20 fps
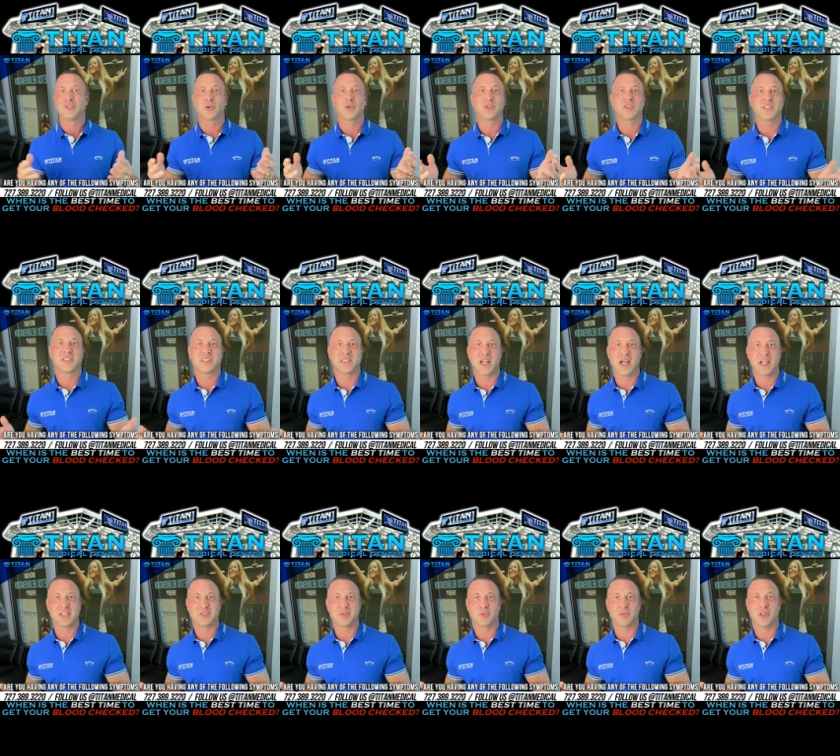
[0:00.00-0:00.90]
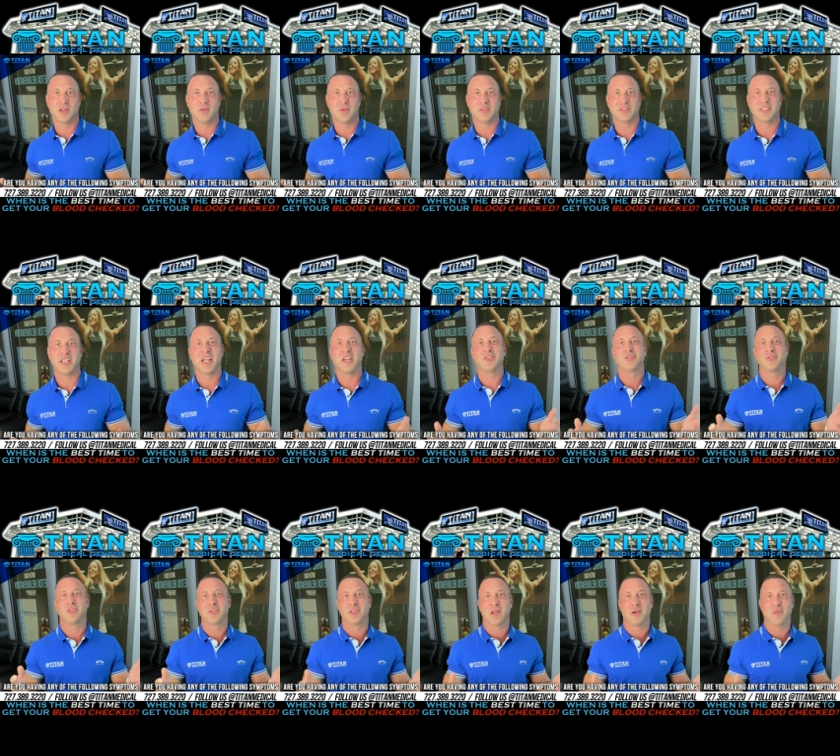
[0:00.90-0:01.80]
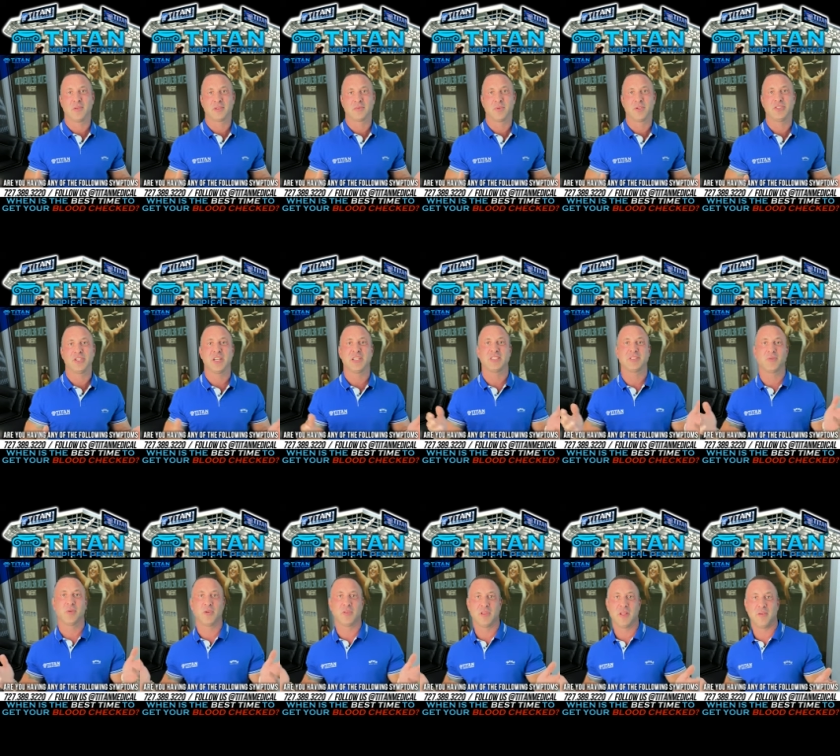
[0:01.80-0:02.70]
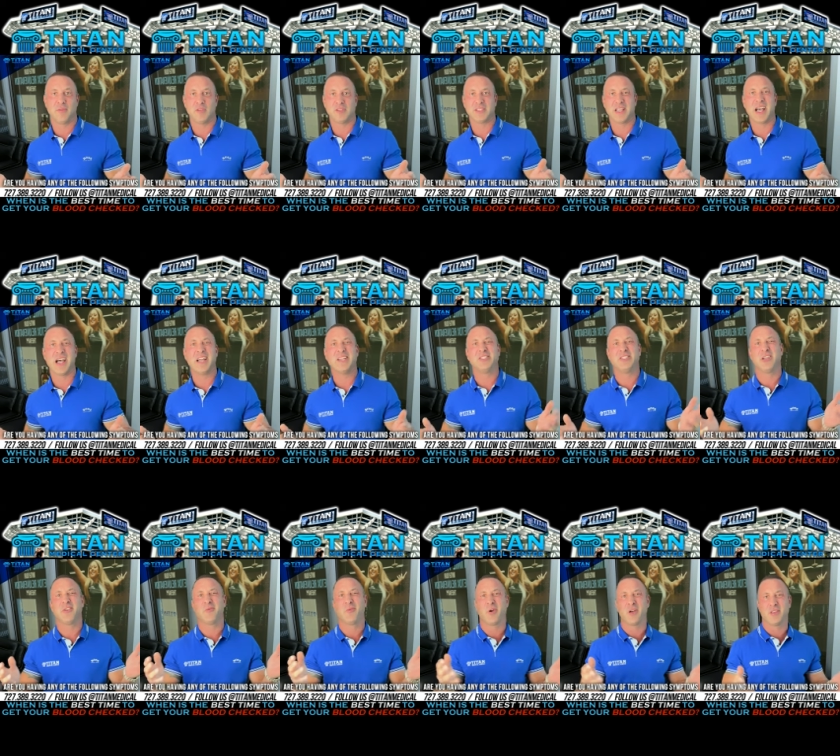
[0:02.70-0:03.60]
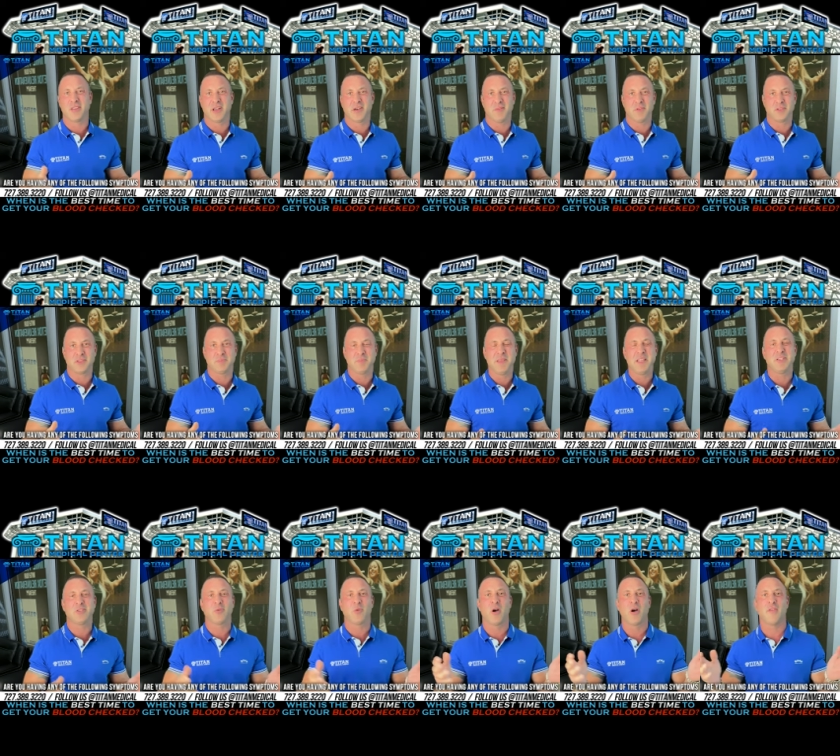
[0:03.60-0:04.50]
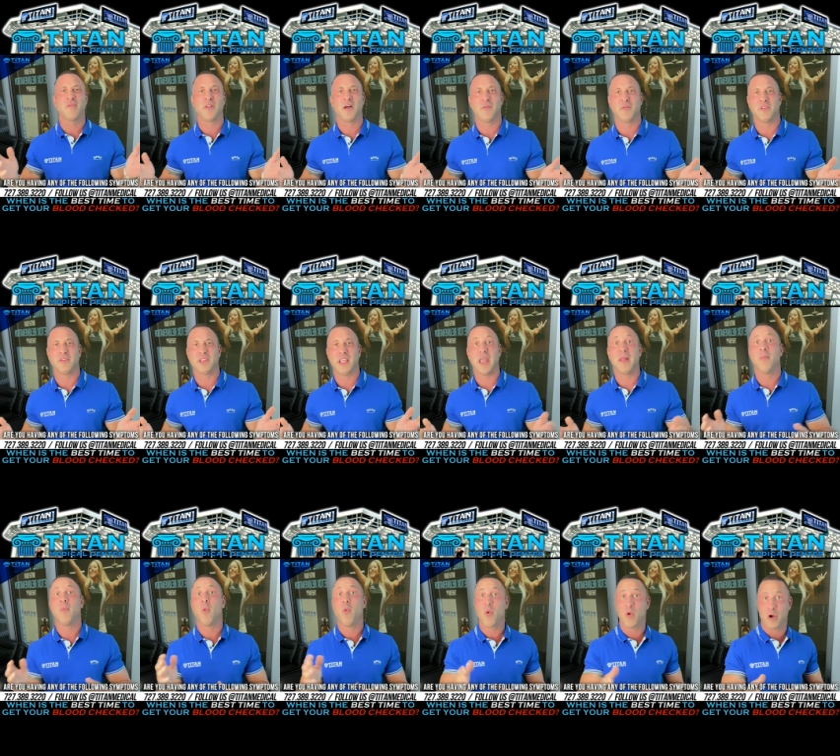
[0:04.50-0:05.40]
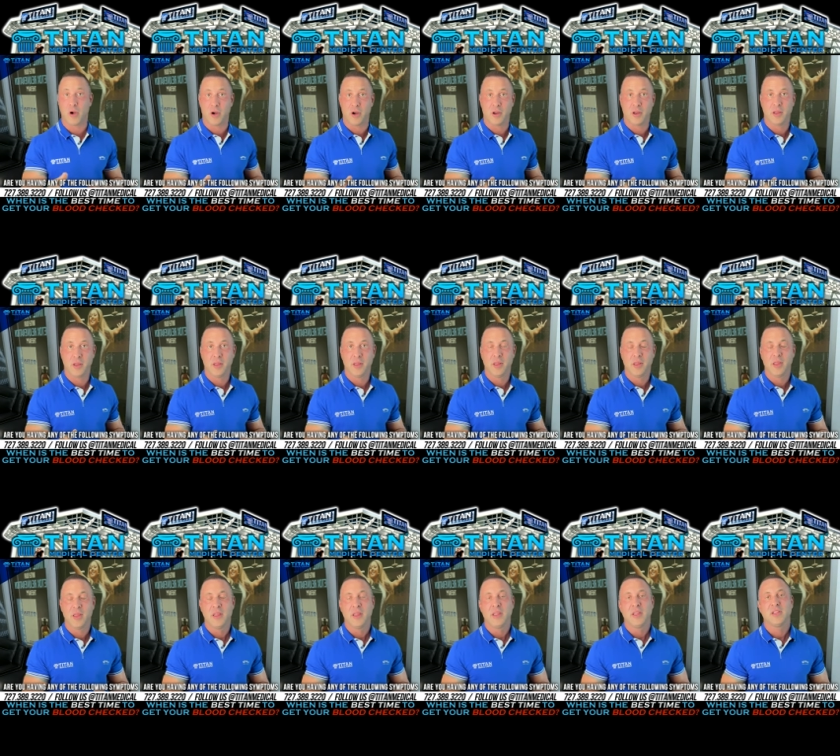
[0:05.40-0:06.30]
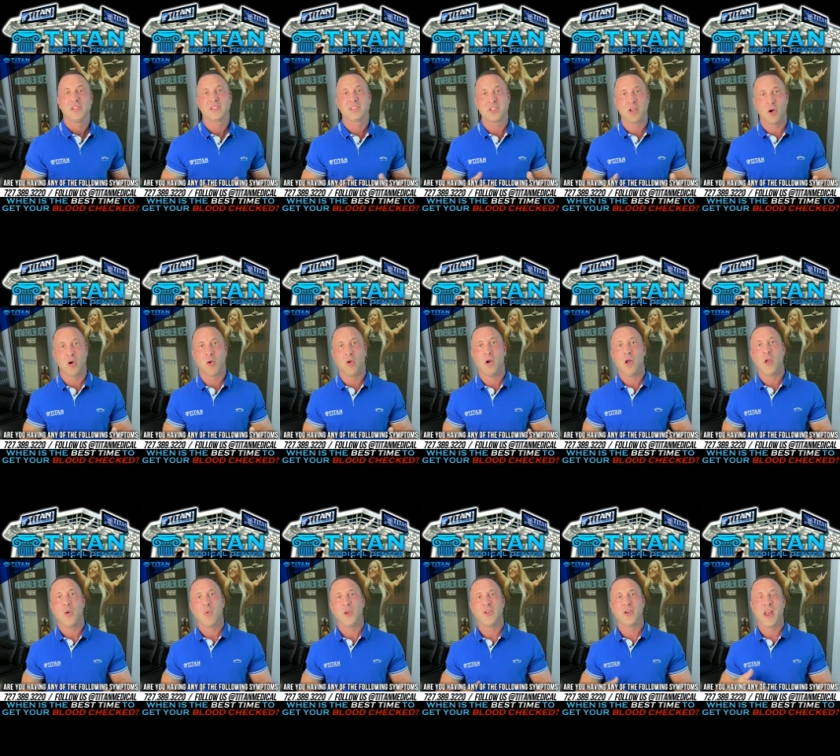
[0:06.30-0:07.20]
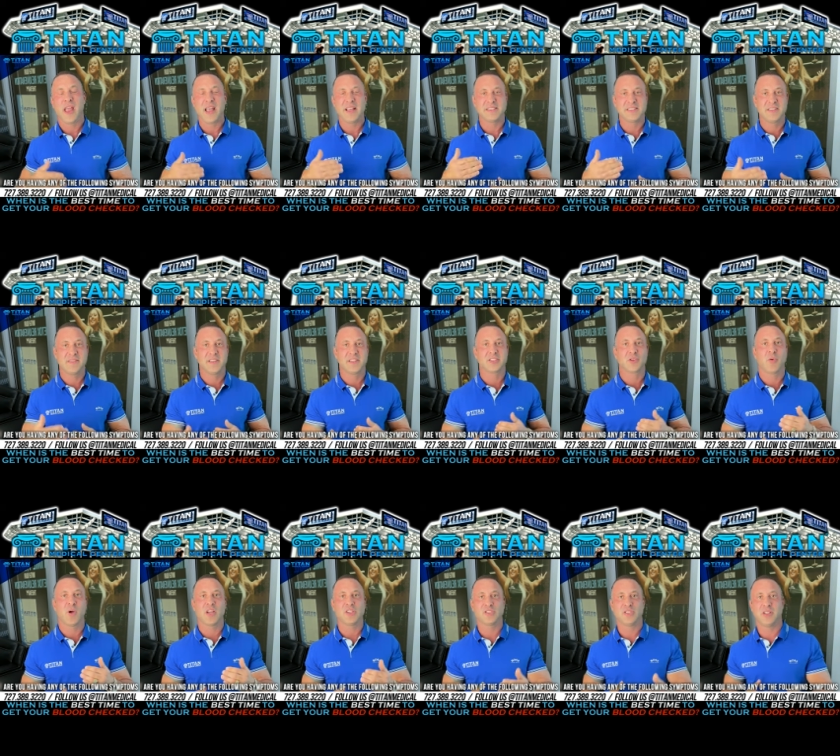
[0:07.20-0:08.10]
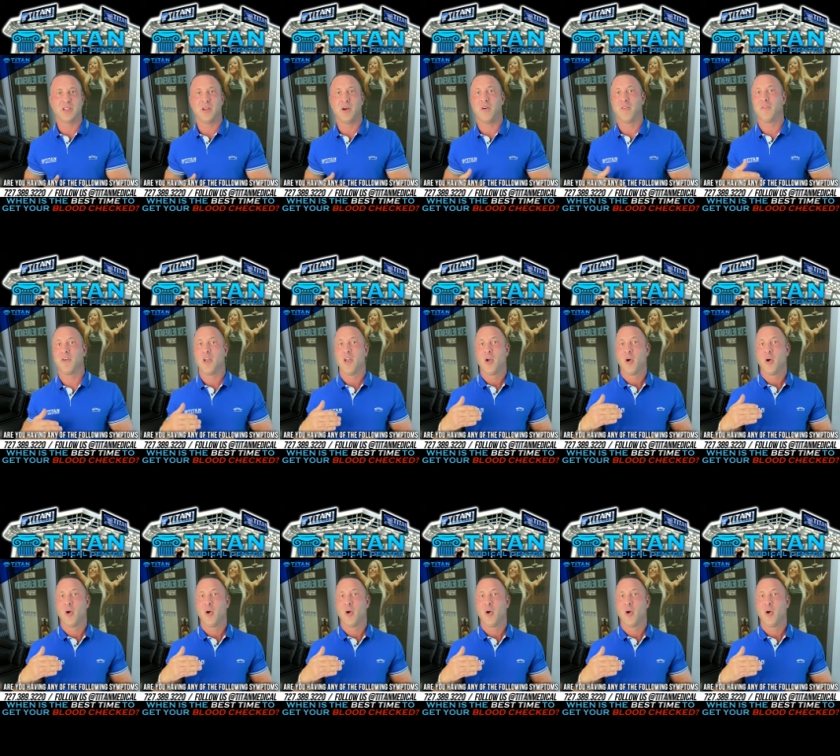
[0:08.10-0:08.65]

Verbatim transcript: and total testosterone levels, estrogen levels, progesterone levels, IGF 1 levels, B12 levels, and more. So, when you're asking this question of